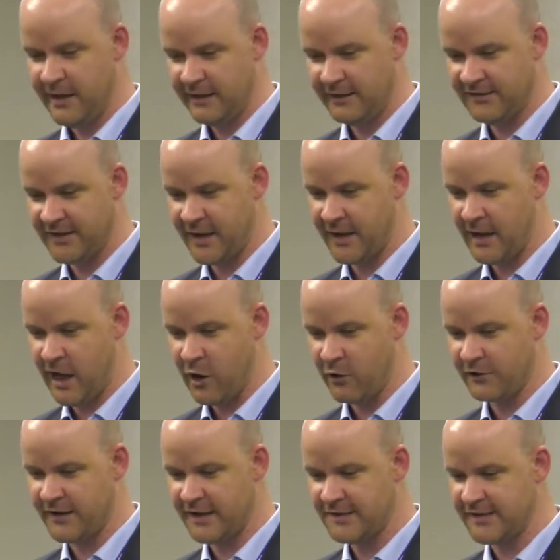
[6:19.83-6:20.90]
Let's say
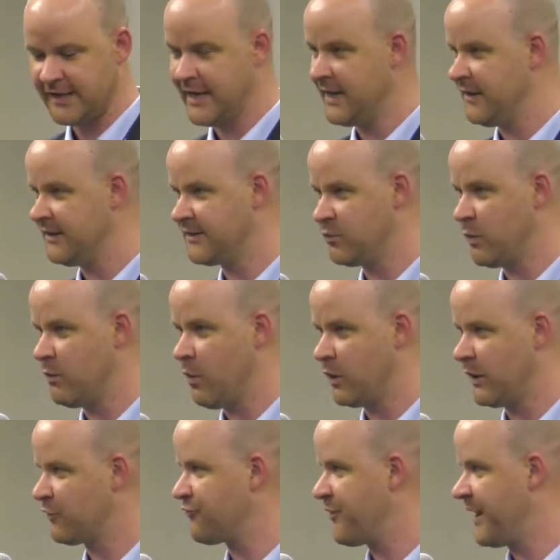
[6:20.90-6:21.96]
our test idea is we
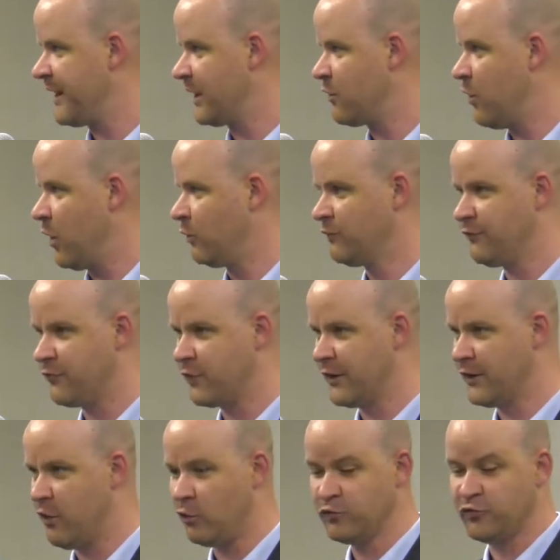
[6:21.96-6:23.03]
want to create a quote for
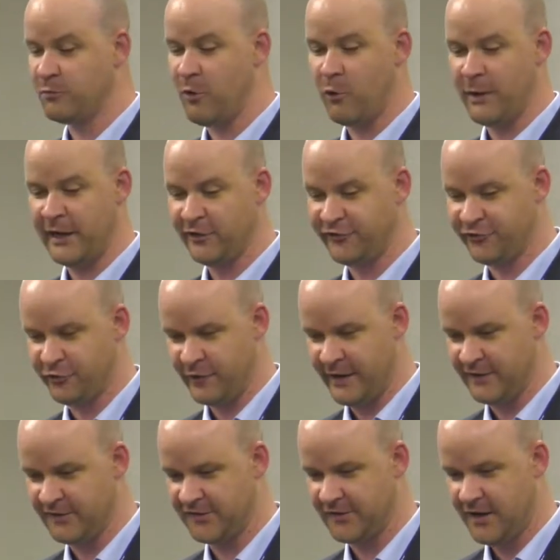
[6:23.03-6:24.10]
an automobile
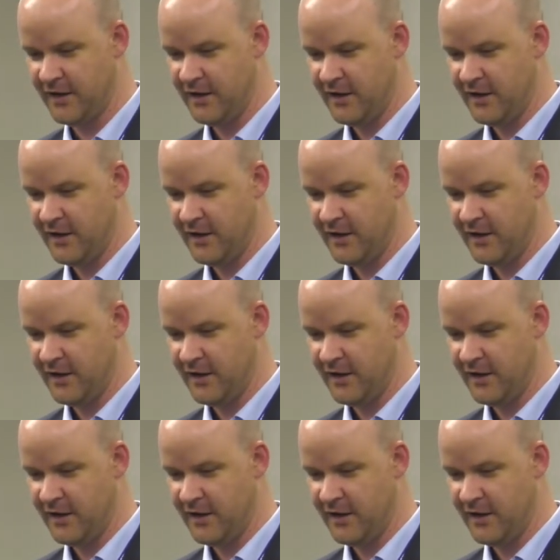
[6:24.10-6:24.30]
insurance.